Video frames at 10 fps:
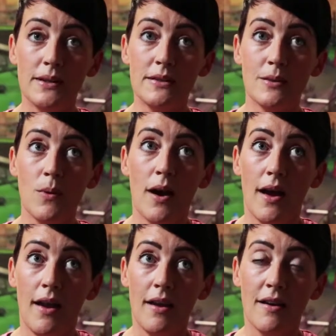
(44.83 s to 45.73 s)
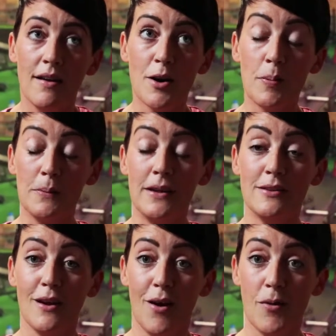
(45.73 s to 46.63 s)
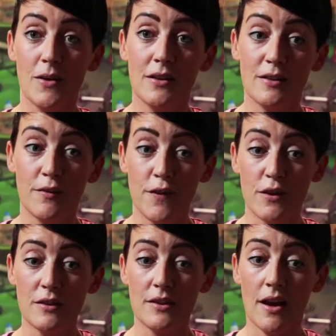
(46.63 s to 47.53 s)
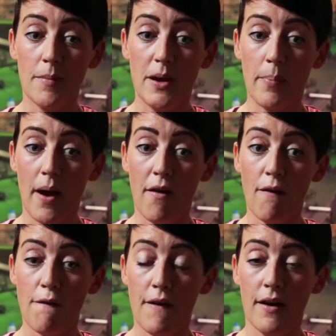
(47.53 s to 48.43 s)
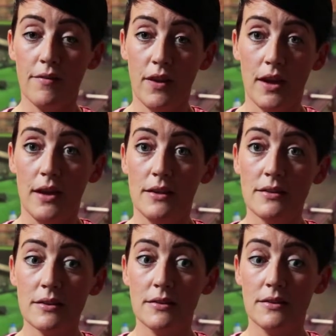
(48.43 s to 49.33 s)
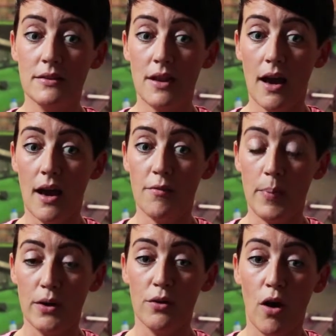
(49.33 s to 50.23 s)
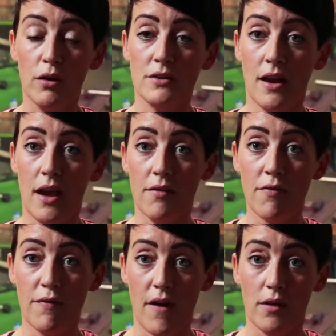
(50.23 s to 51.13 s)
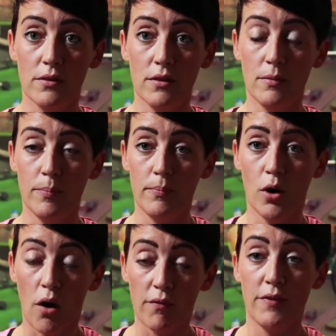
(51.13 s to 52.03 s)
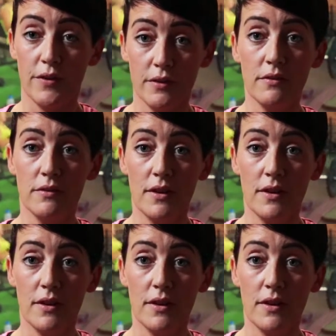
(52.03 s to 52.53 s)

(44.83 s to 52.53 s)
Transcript: went away a couple of weeks ago and it's the first time in about five years that I've been on holiday and felt confident